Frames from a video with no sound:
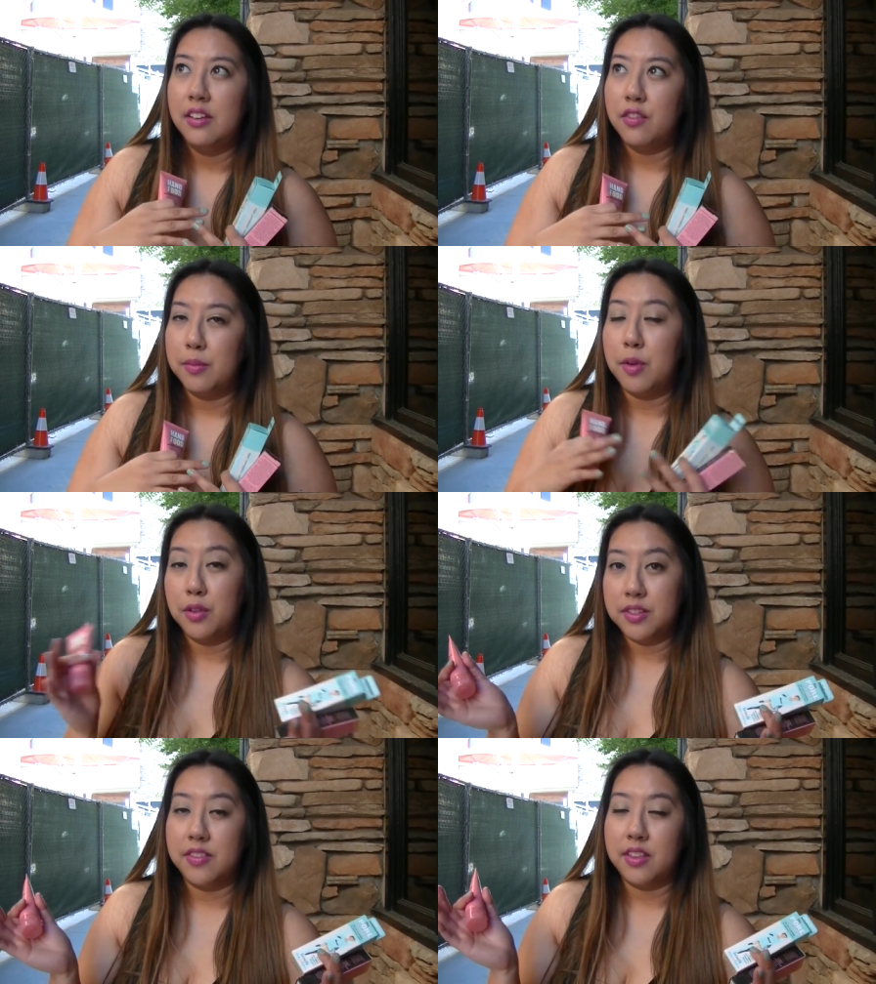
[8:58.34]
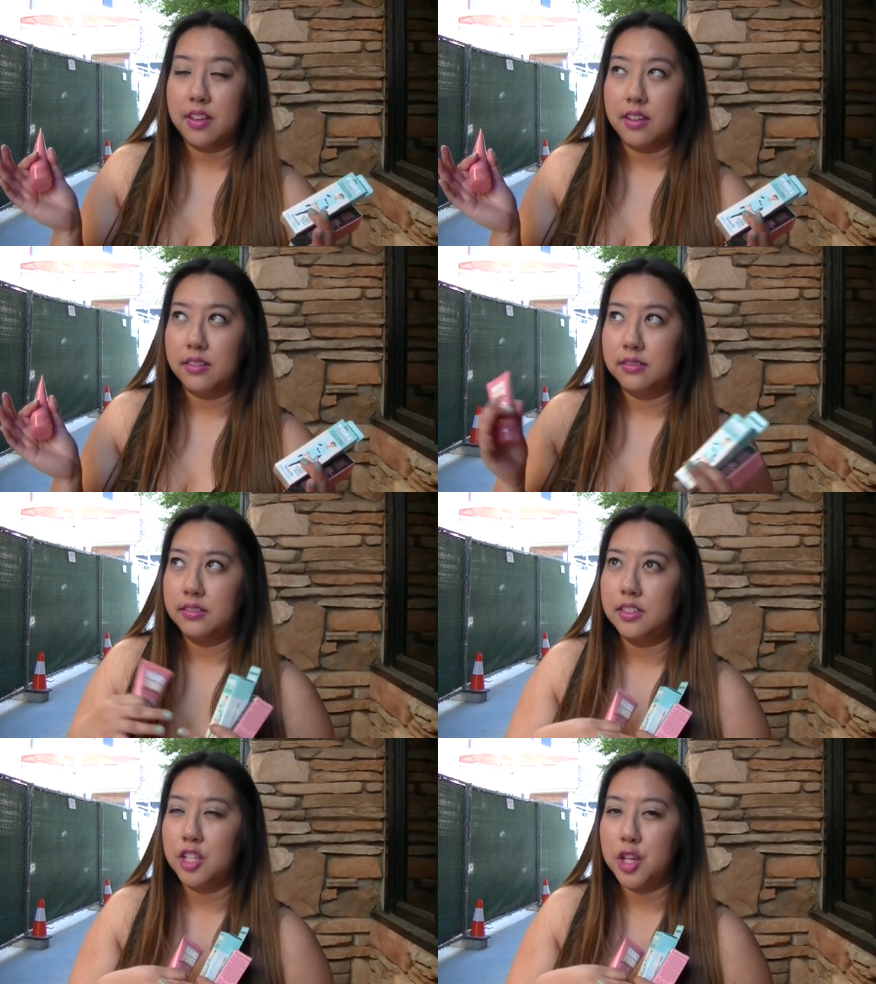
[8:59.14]
for most of the
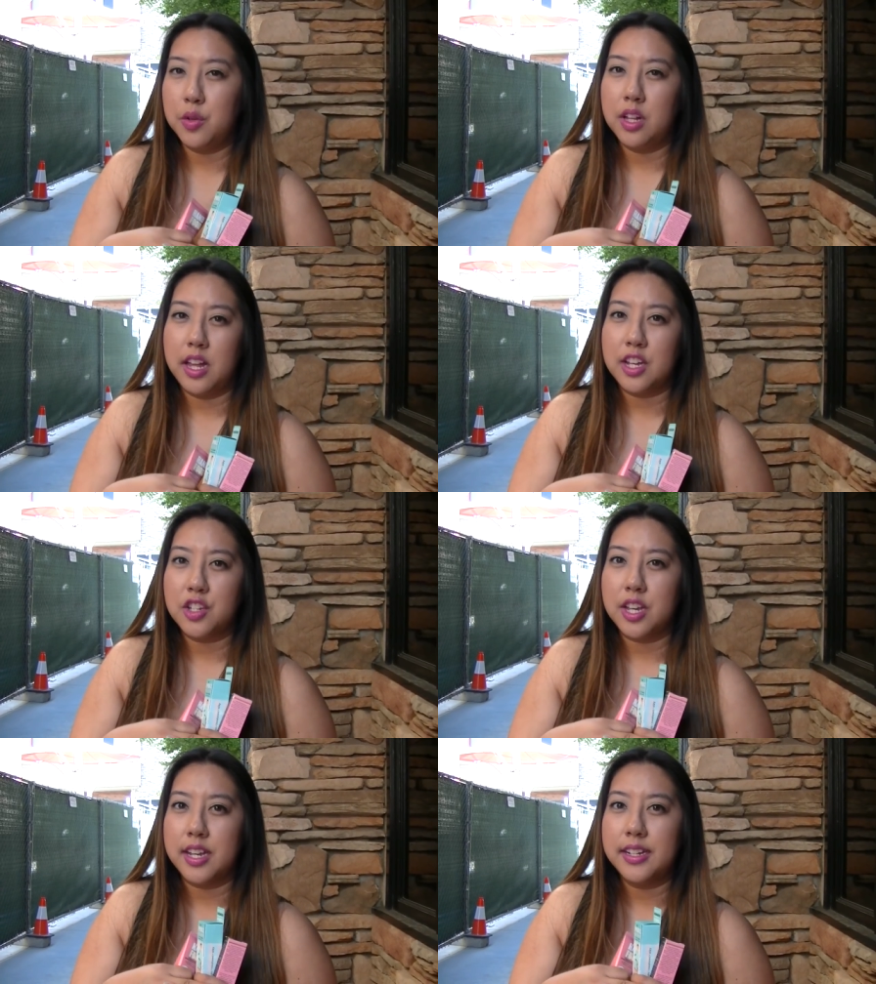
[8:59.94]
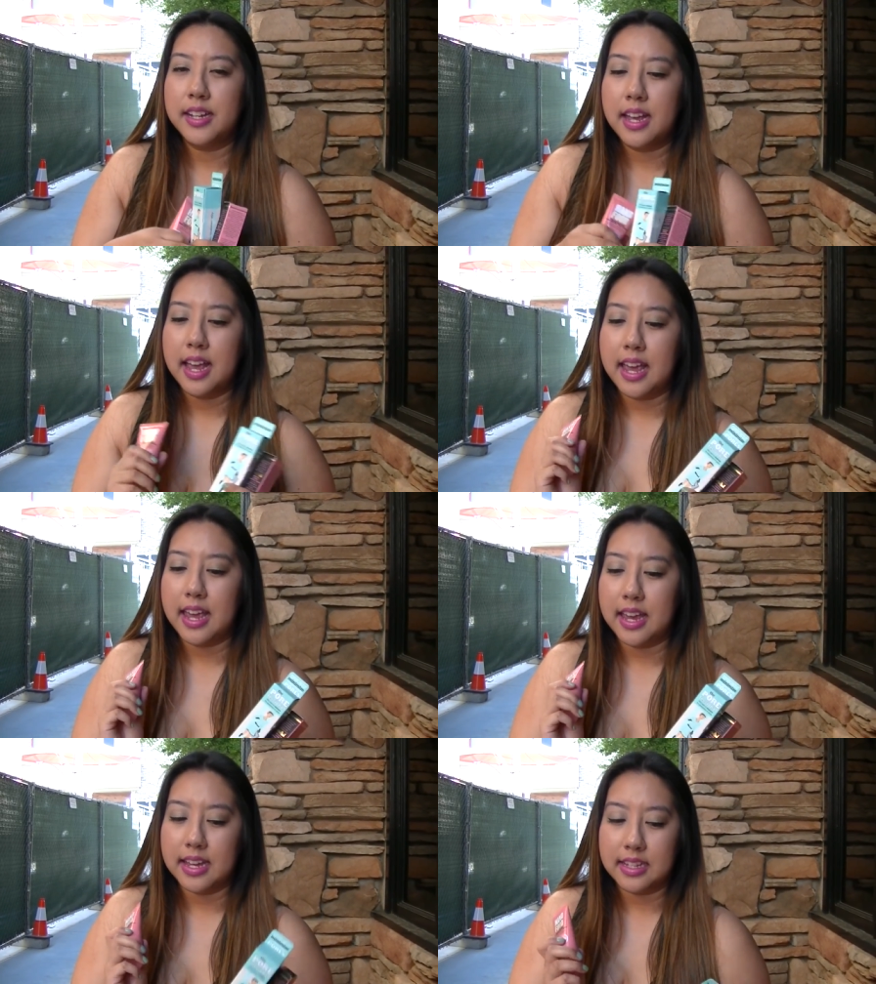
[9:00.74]
new collection
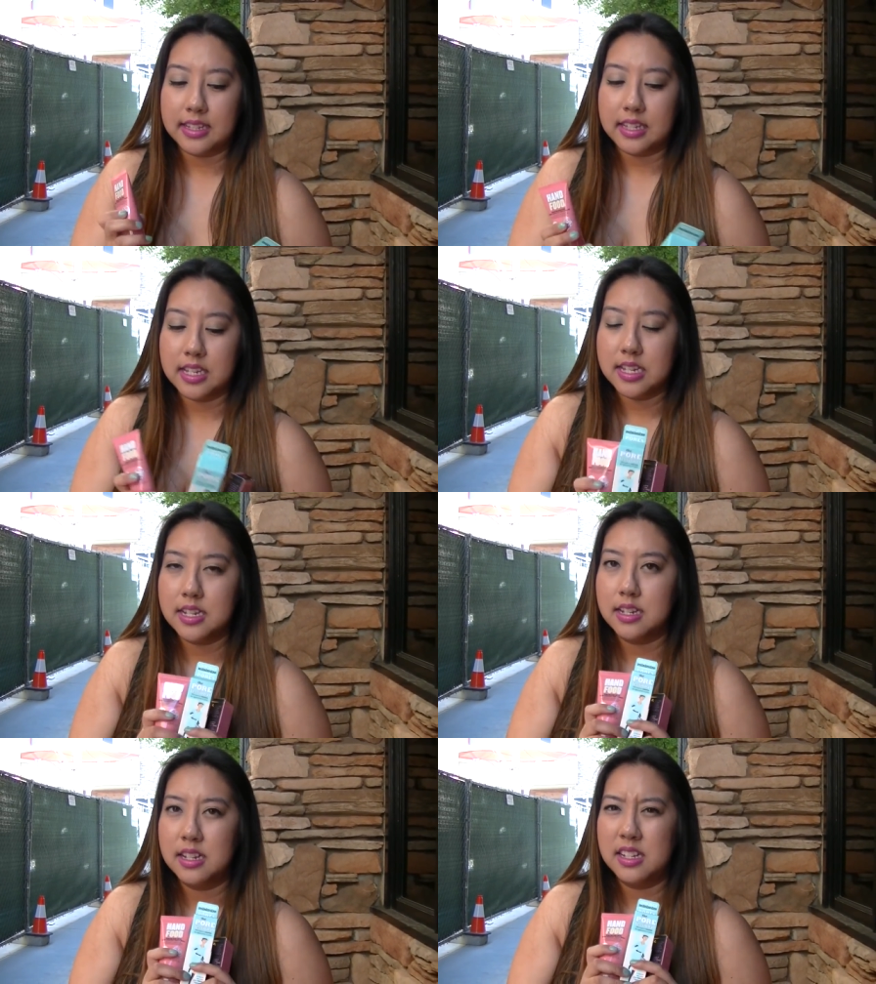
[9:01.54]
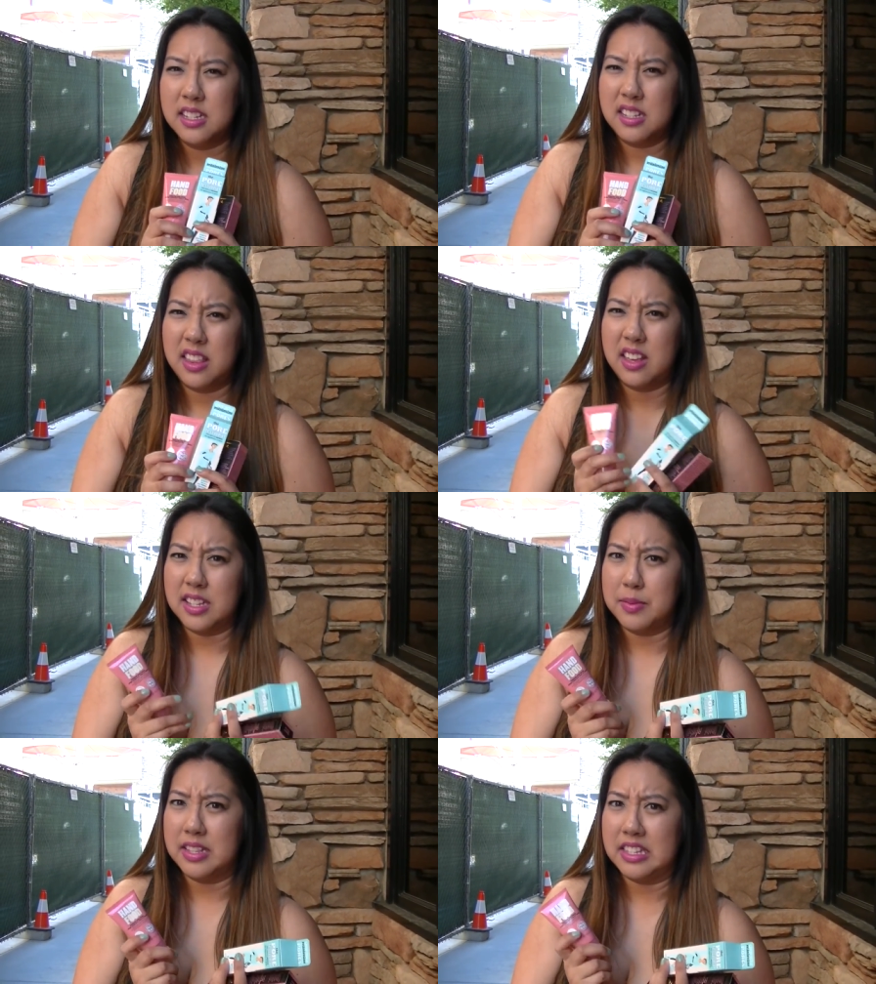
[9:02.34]
and I think I
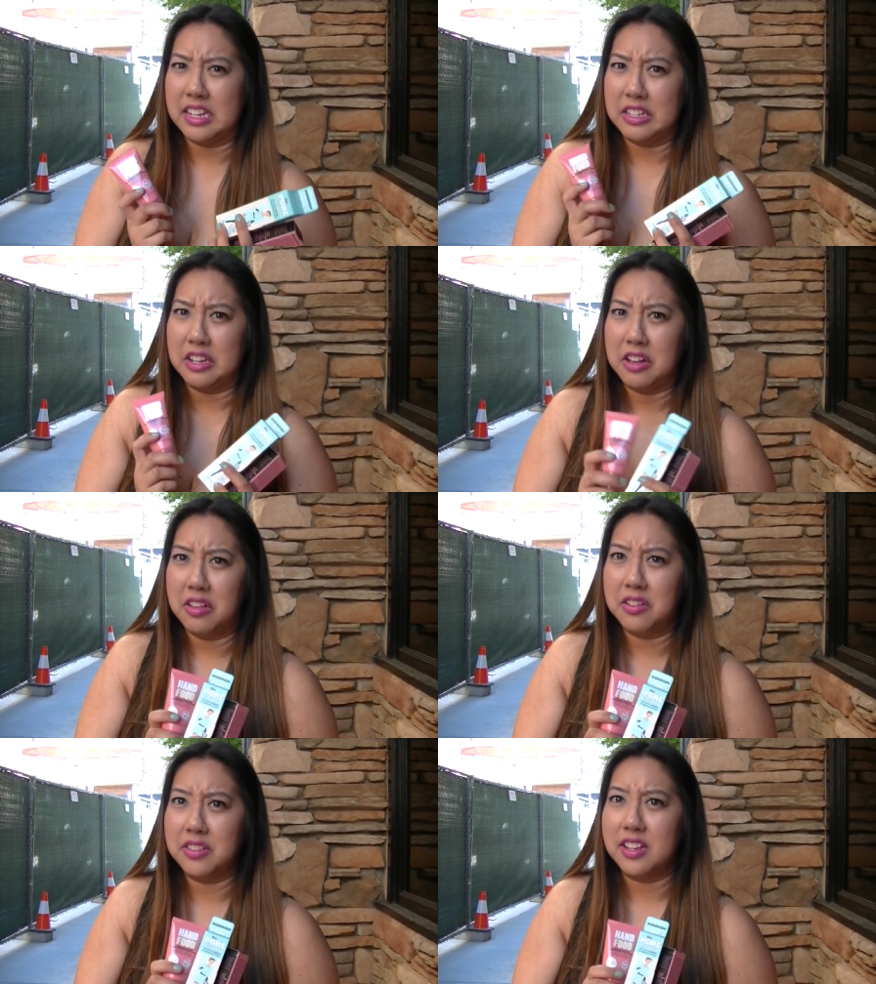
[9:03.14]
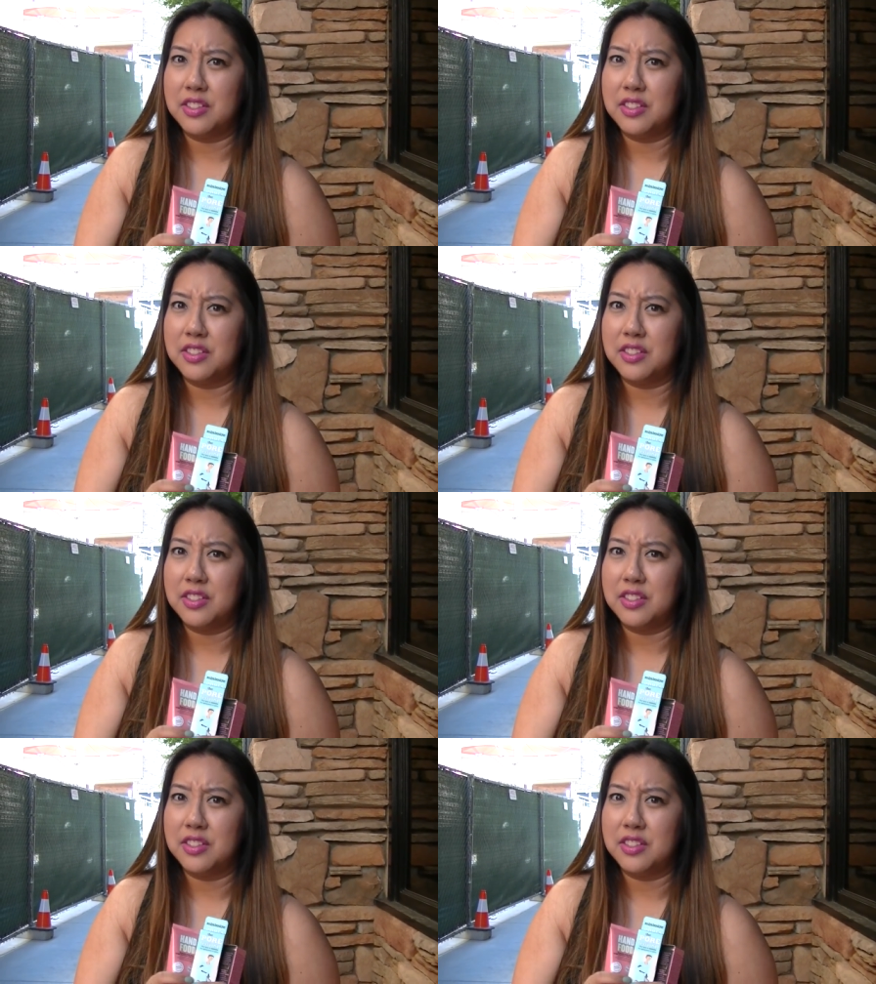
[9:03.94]
spent $60 at